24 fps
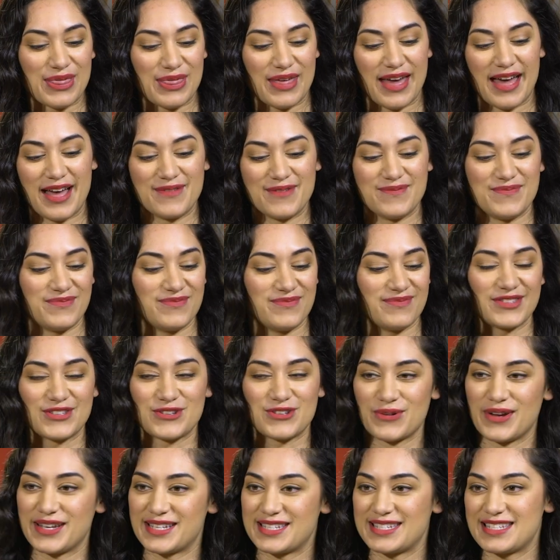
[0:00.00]

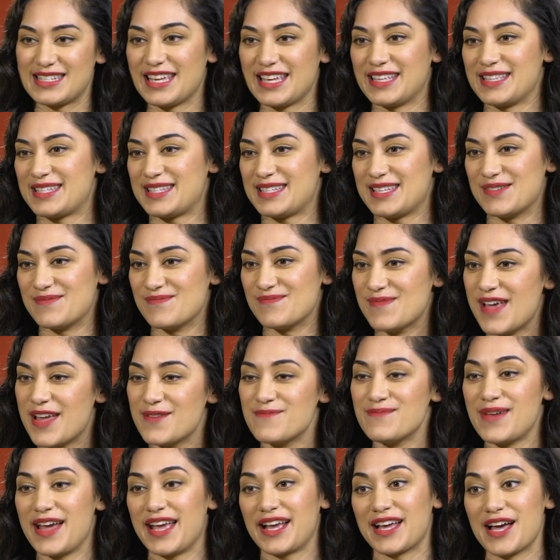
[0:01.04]
dress sense
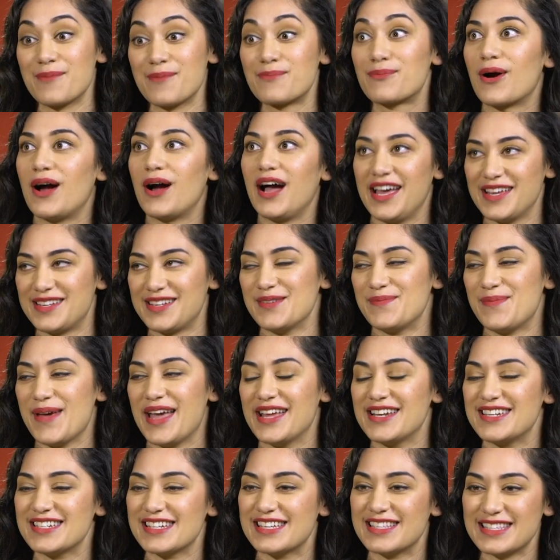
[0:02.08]
and makeup prior to
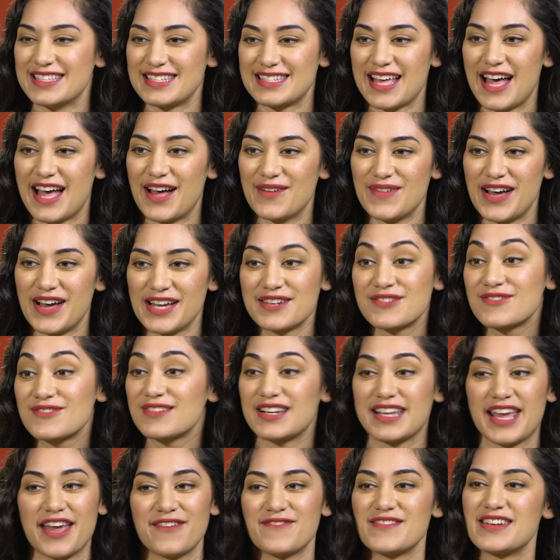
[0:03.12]
pageants. I didn't
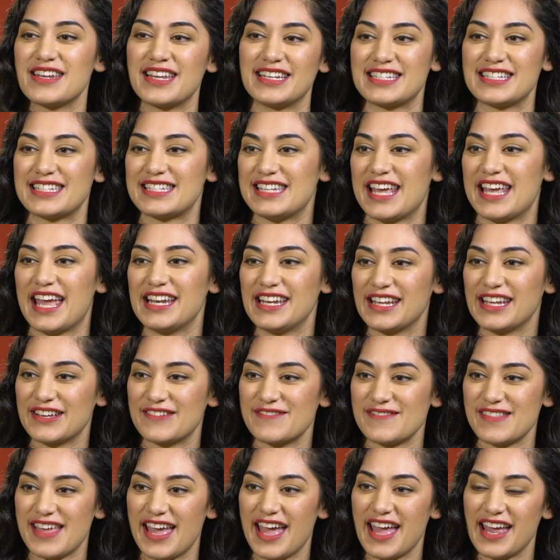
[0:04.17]
really have an understanding
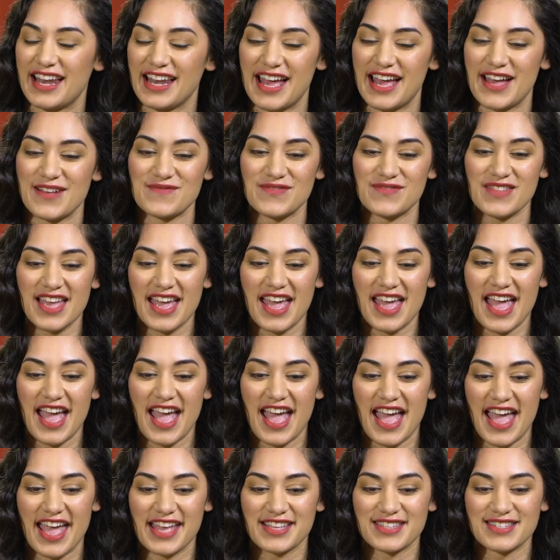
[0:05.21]
of that.
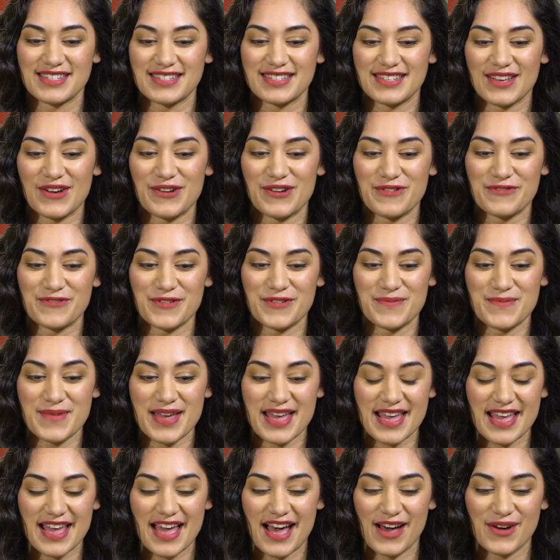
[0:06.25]
And so for
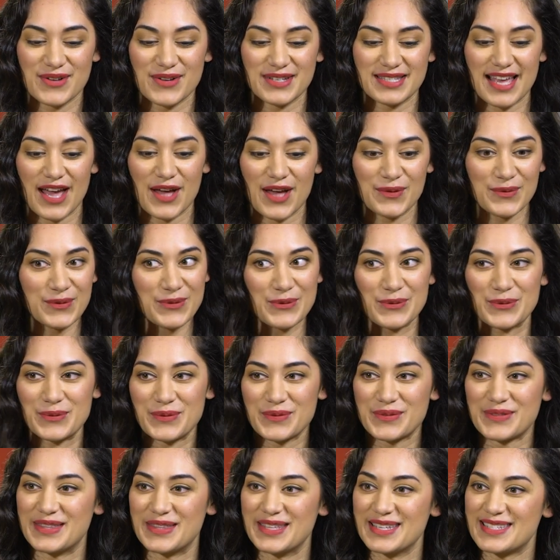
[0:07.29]
me, I was like, ooh,
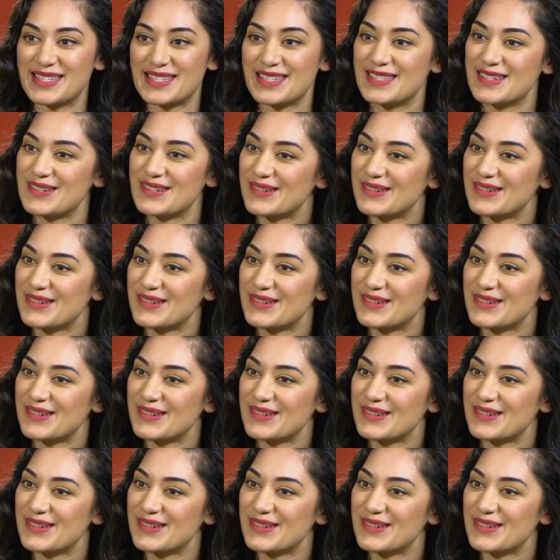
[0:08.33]
this is an